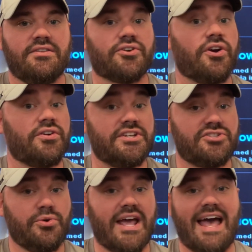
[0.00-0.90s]
They're currently
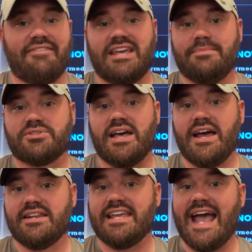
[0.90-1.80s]
two and a half games
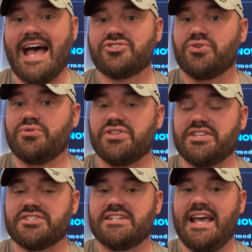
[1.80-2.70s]
ahead of the Astros in
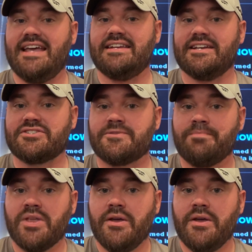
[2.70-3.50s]
the standings.